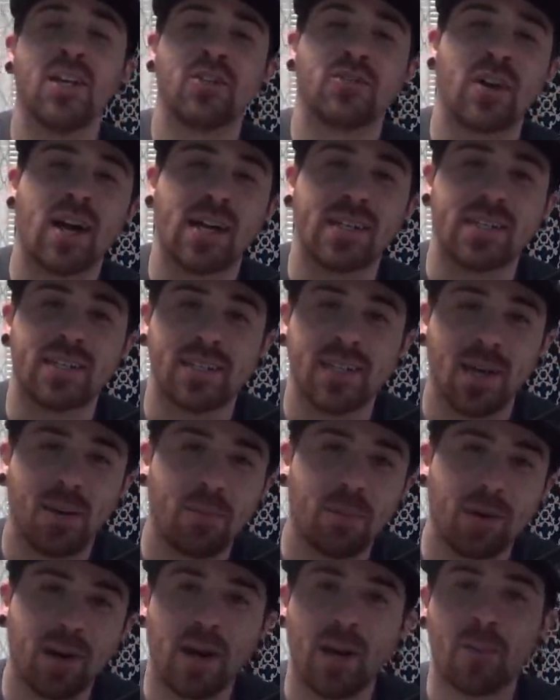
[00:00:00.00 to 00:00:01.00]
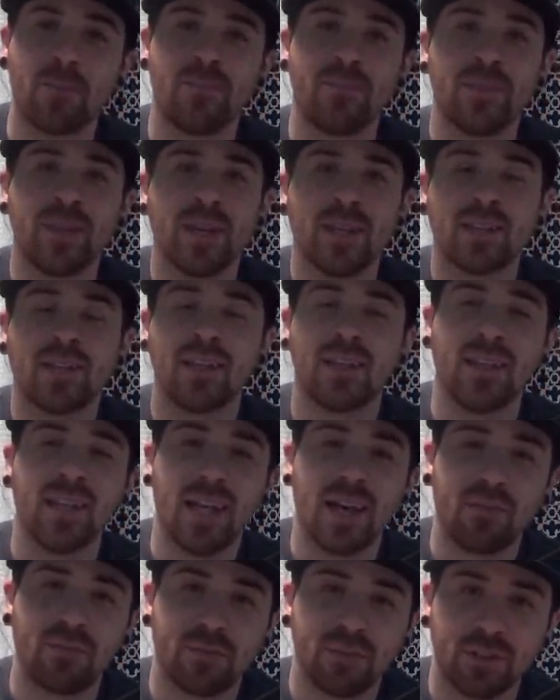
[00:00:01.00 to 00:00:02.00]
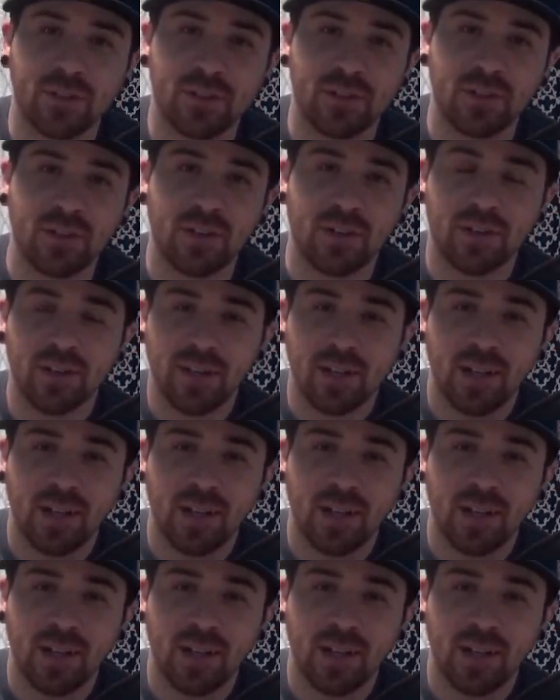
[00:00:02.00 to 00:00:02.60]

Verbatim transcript: Trying to step up the level